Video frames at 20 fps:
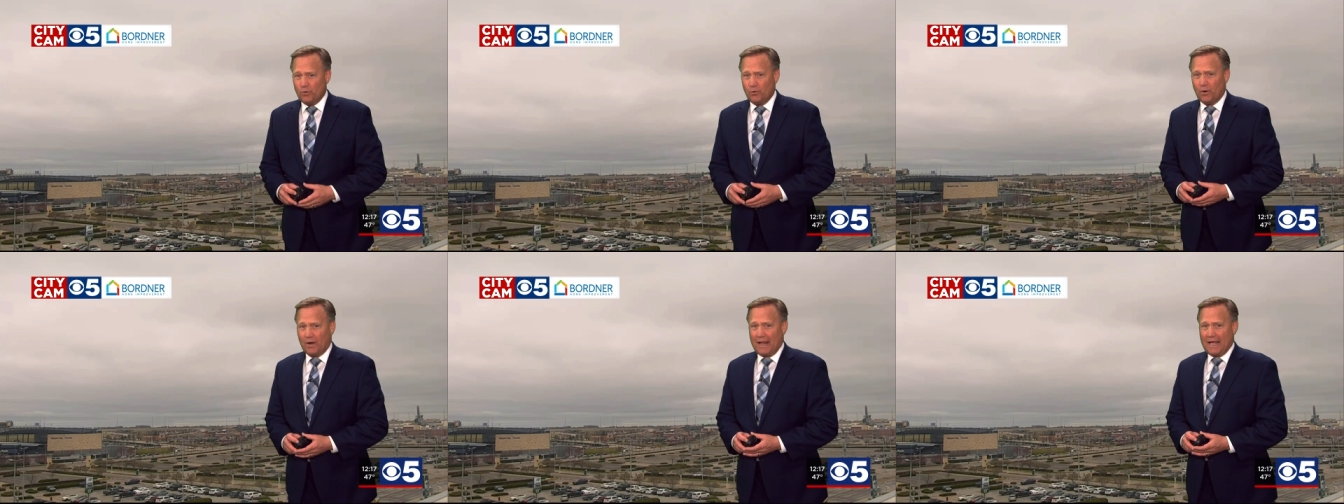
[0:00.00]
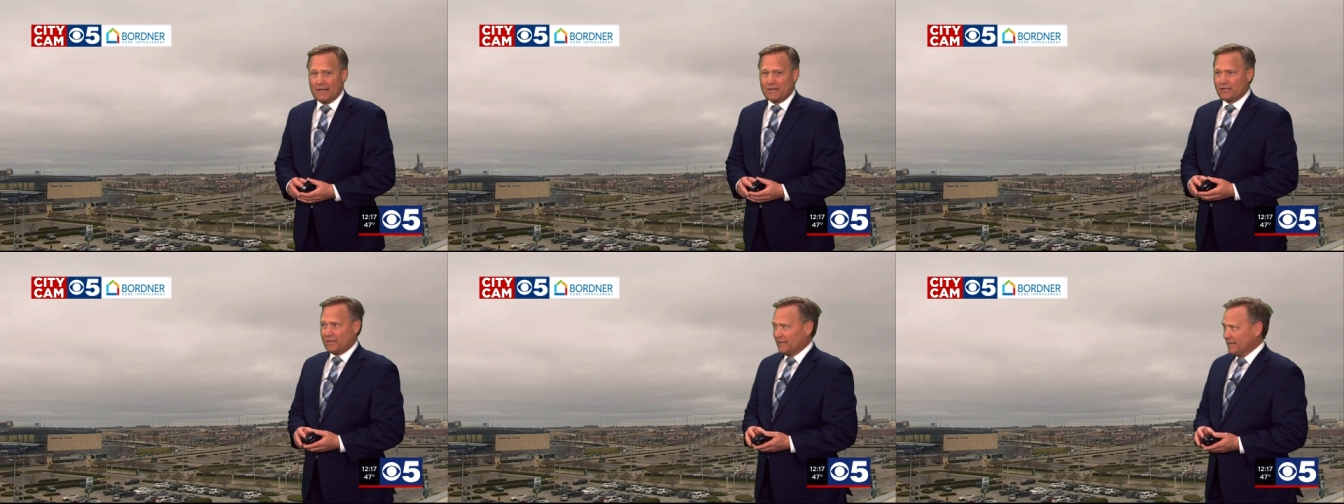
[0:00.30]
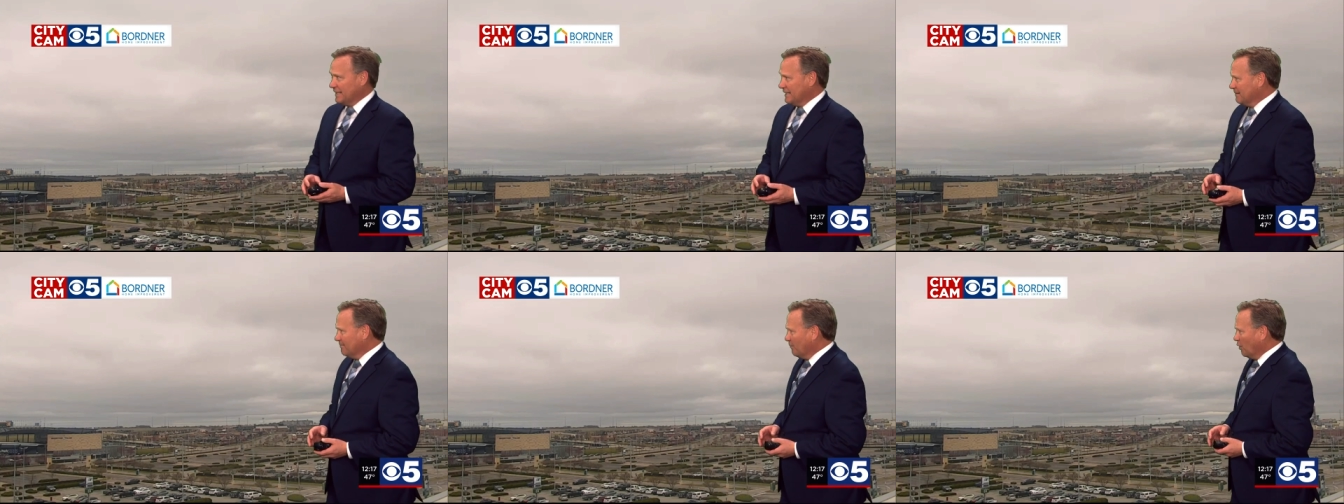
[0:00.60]
will
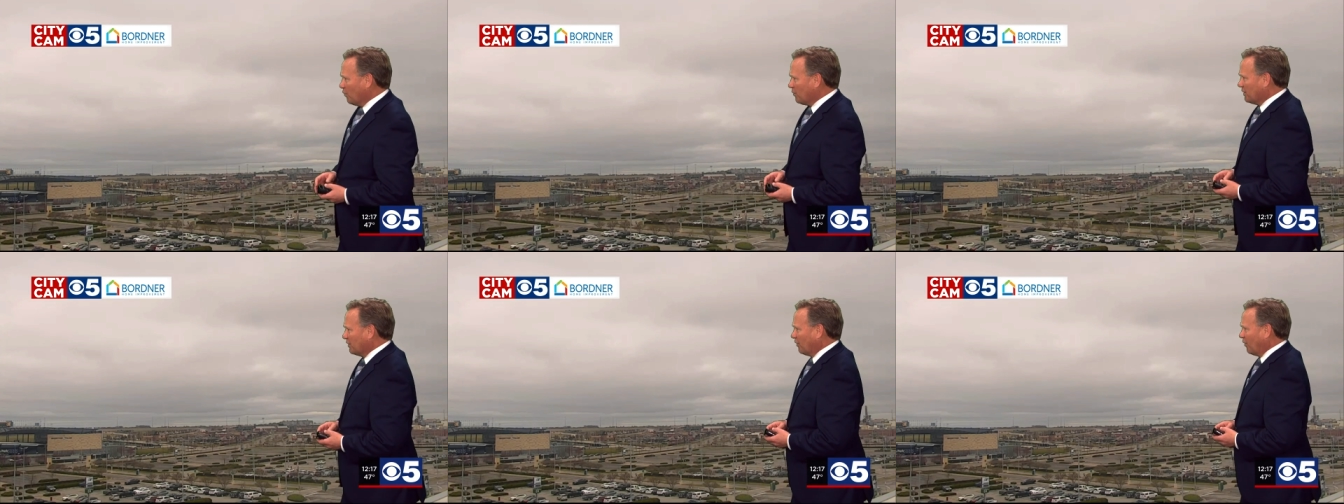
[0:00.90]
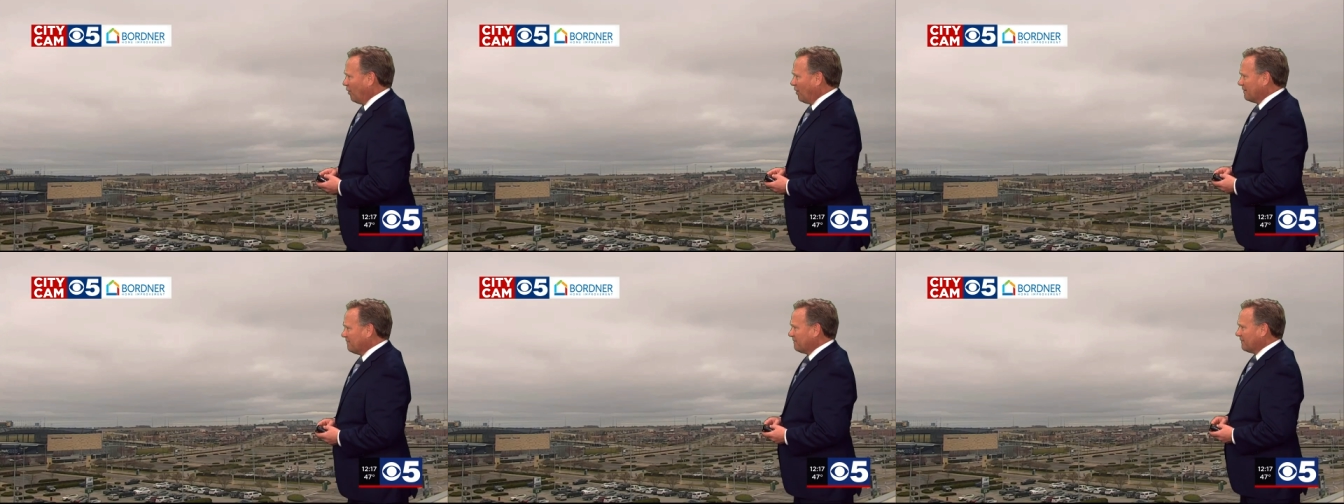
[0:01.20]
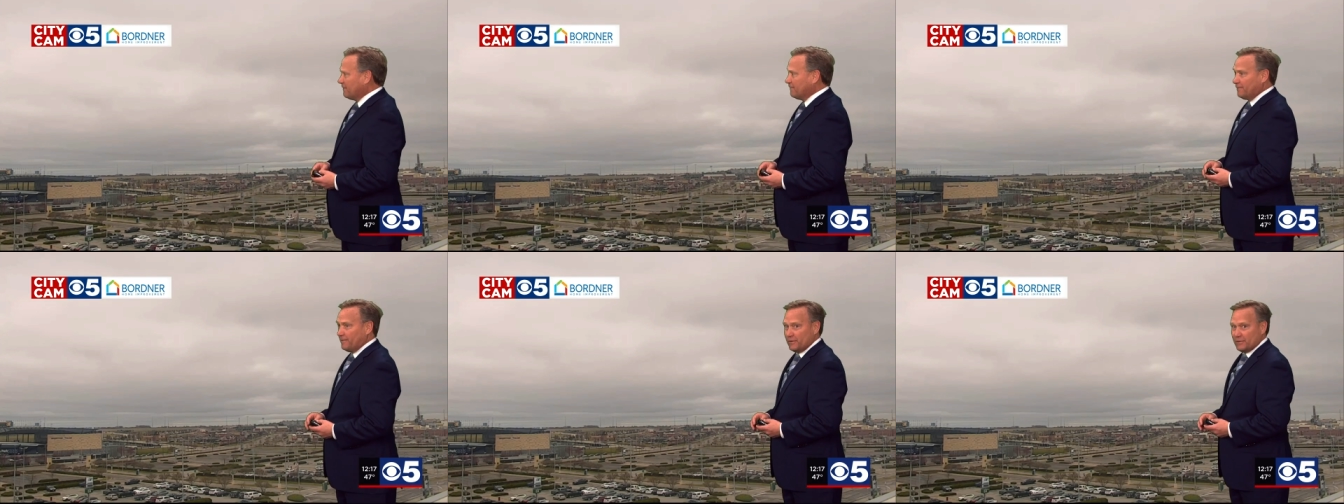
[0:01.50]
actually mow their lawn for
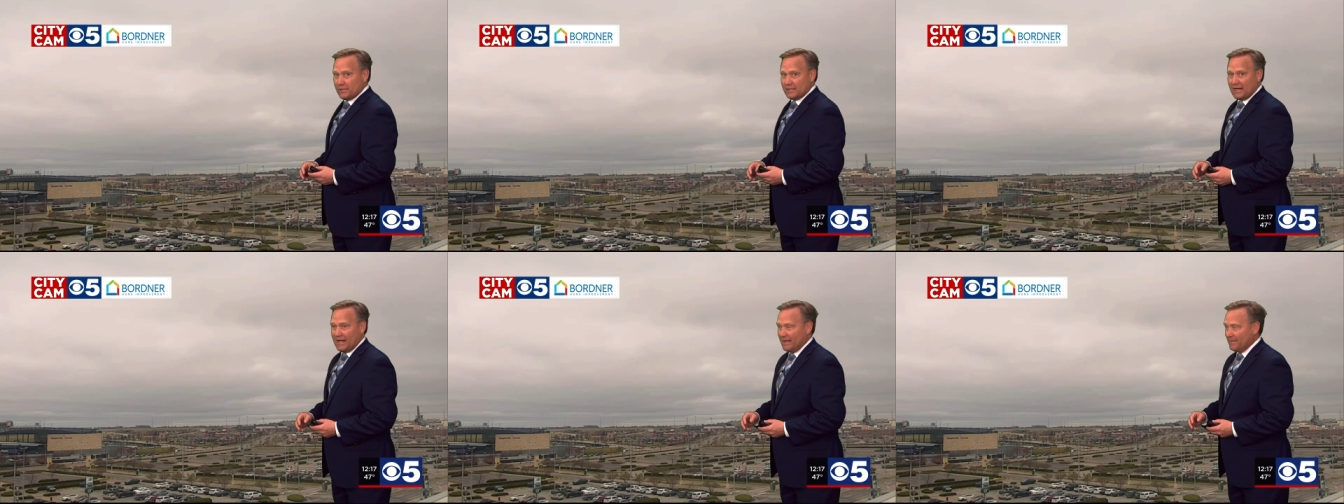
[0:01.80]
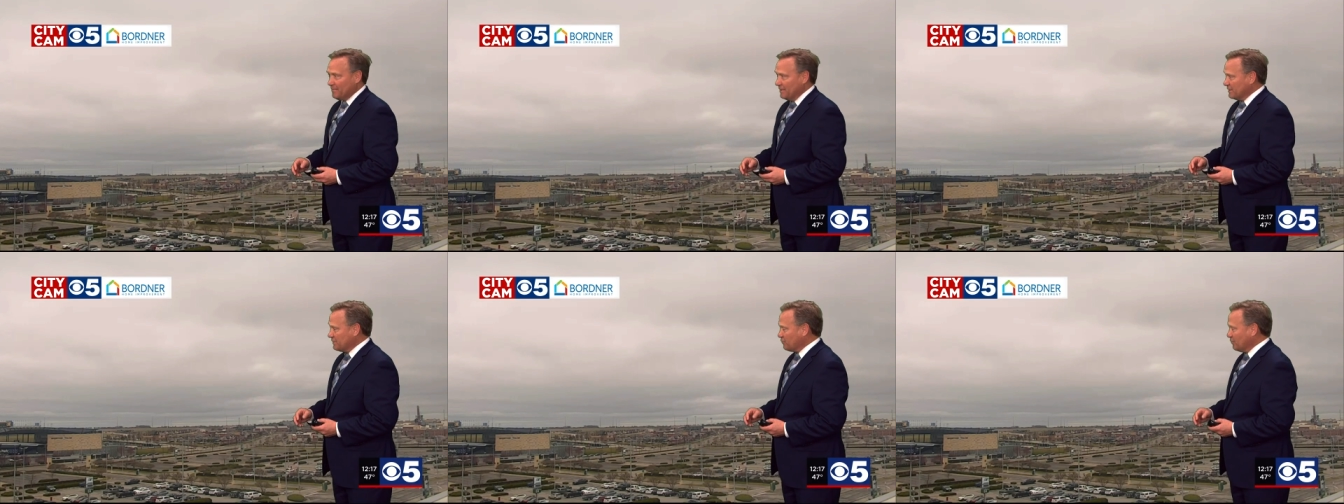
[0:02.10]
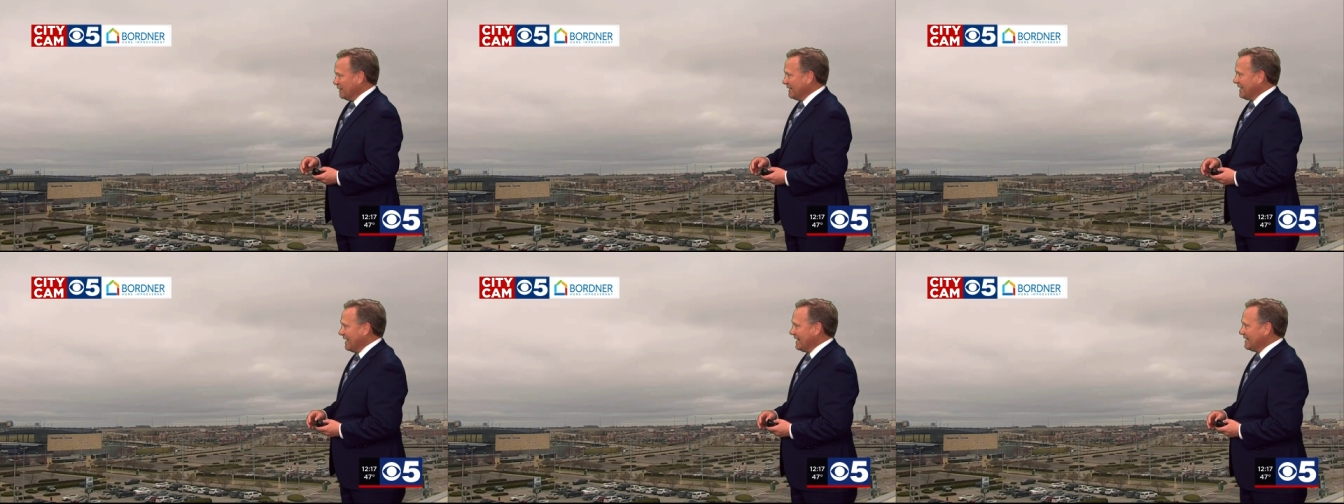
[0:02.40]
the first time this
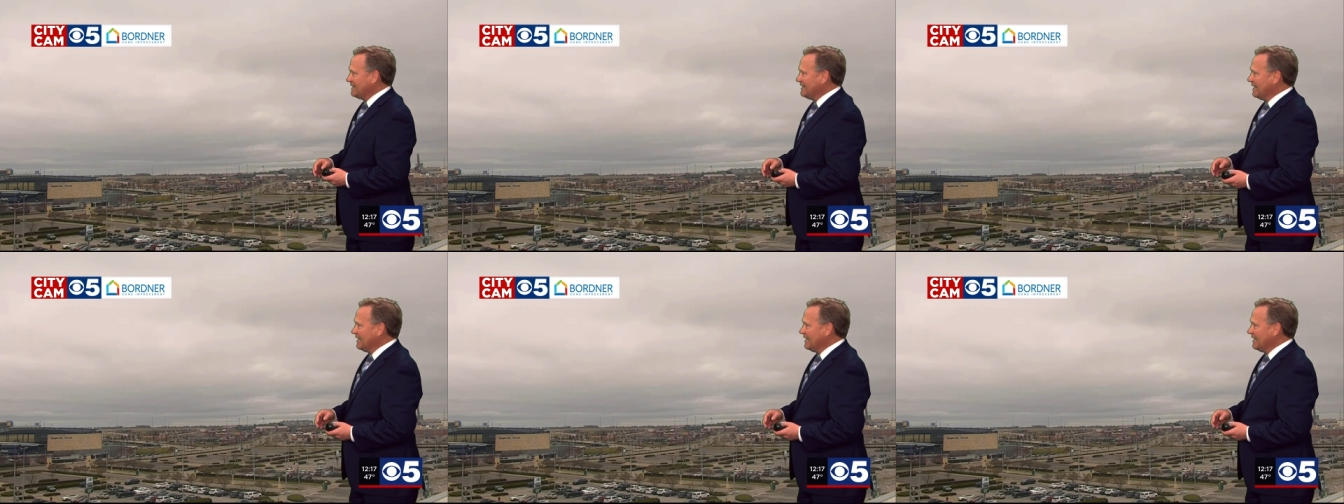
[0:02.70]
weekend.